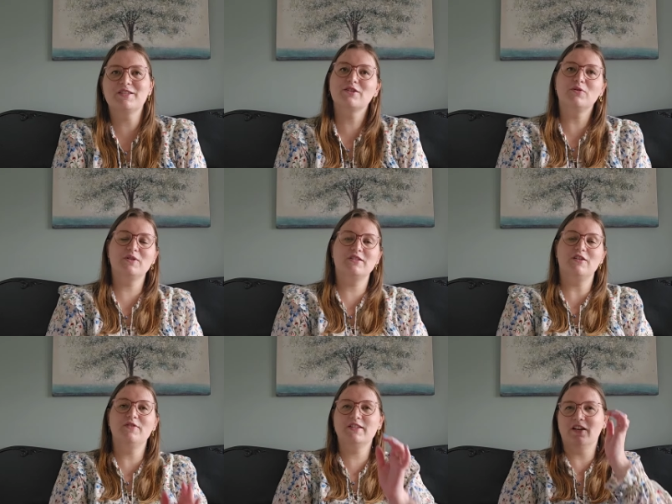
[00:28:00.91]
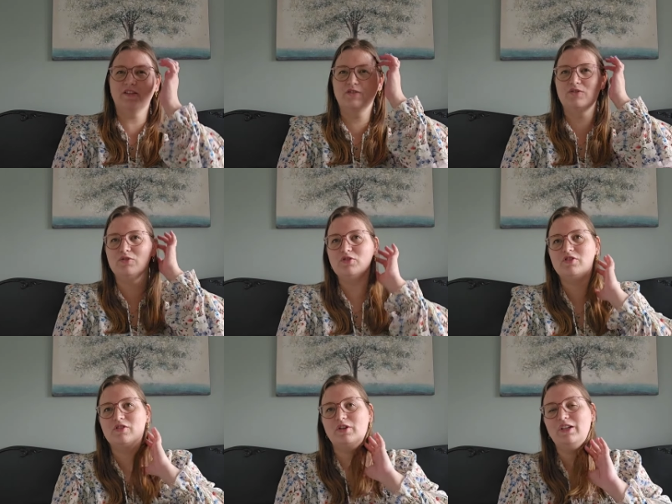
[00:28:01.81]
So it's always hard to
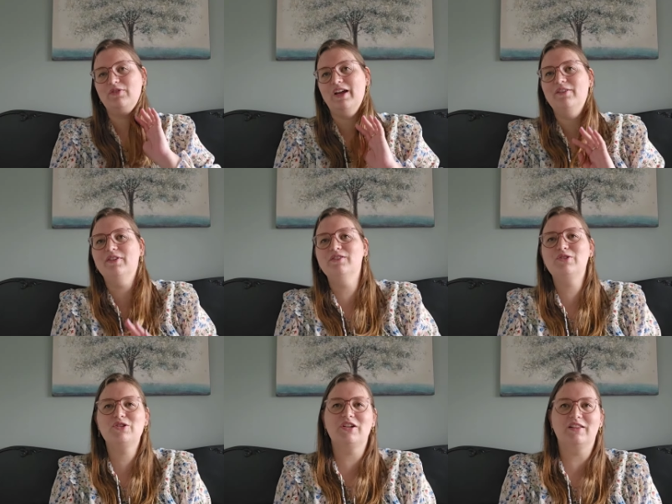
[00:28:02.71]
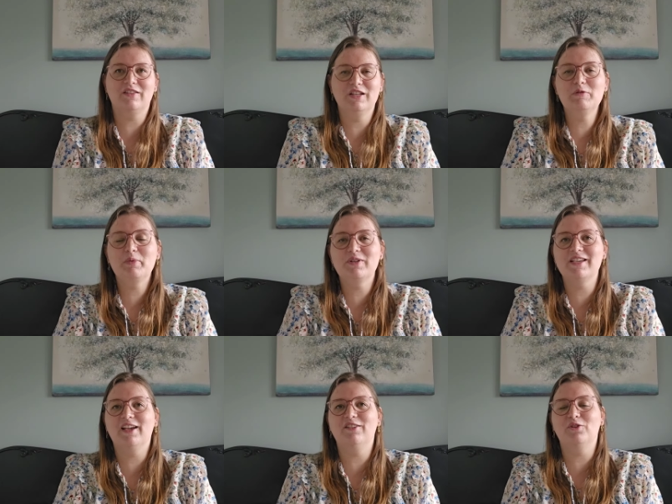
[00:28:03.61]
choose if I want to start a new
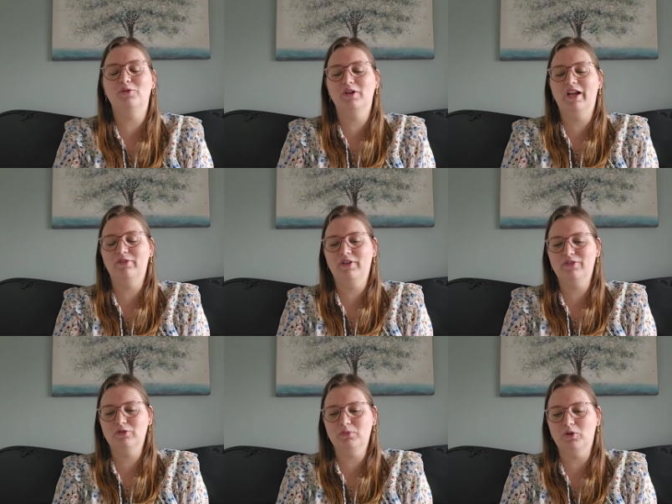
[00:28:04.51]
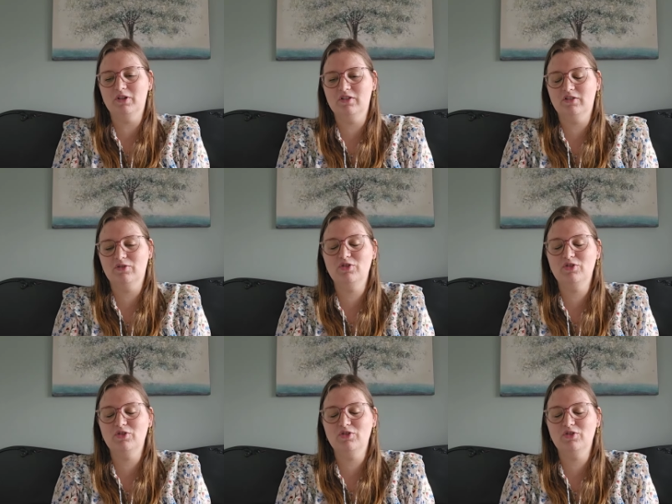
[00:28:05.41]
project or I want to